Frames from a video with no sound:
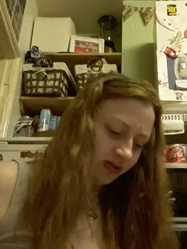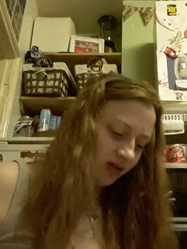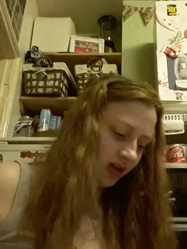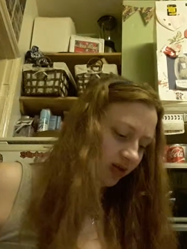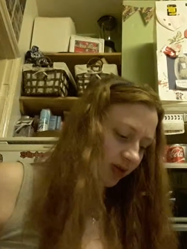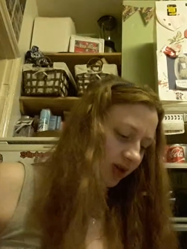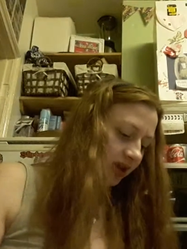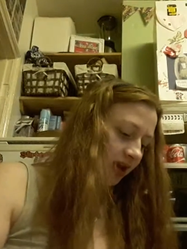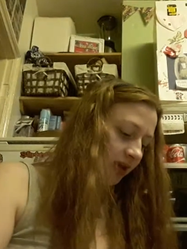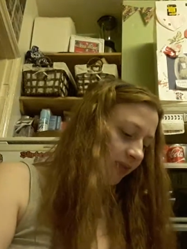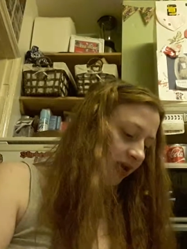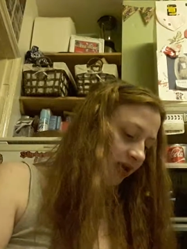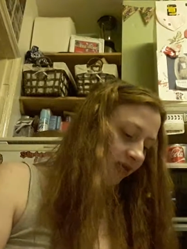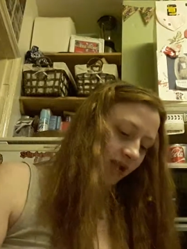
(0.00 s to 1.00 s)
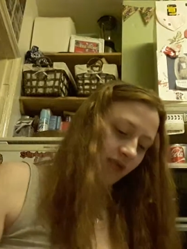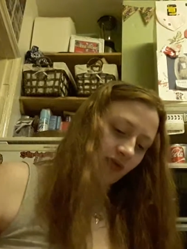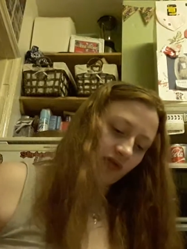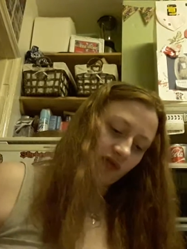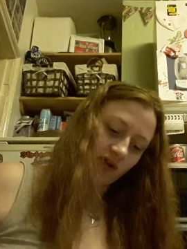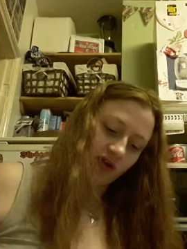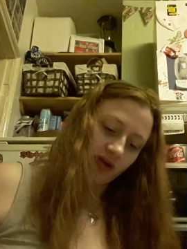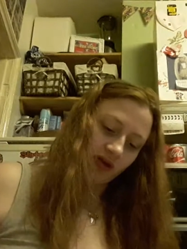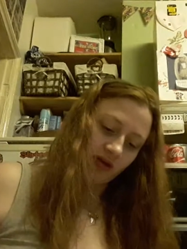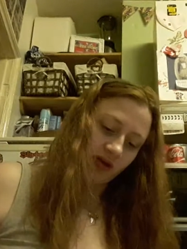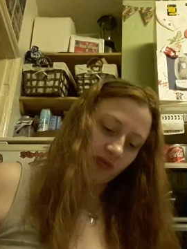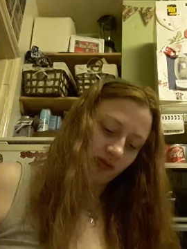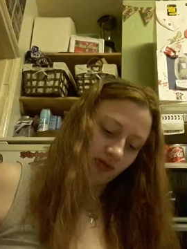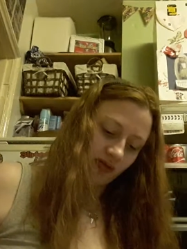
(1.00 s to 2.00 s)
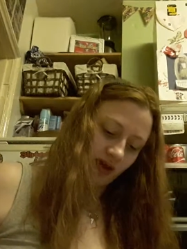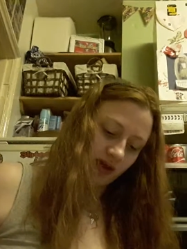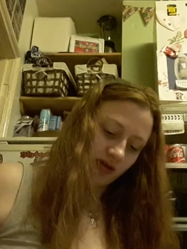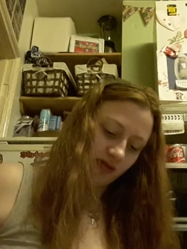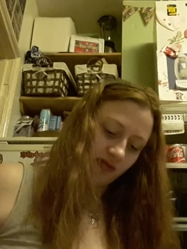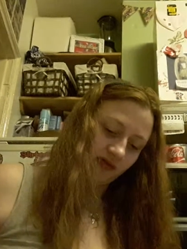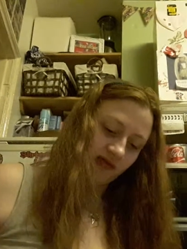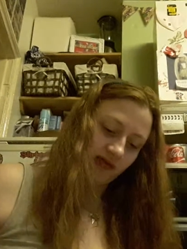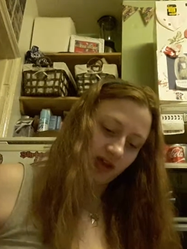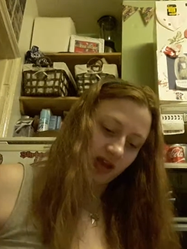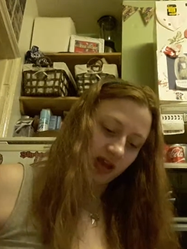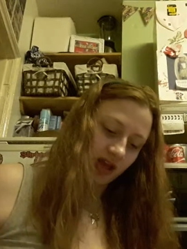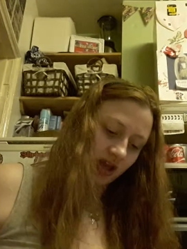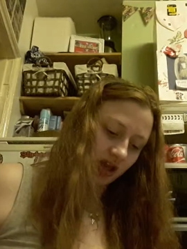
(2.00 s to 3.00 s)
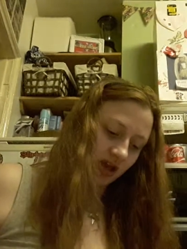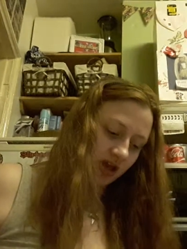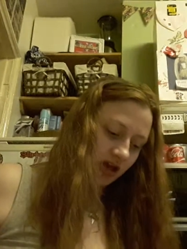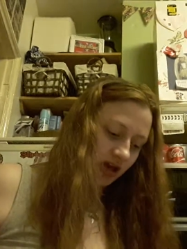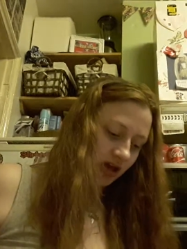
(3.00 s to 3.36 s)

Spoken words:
So anyway, he came out, he was fine, he was all healthy,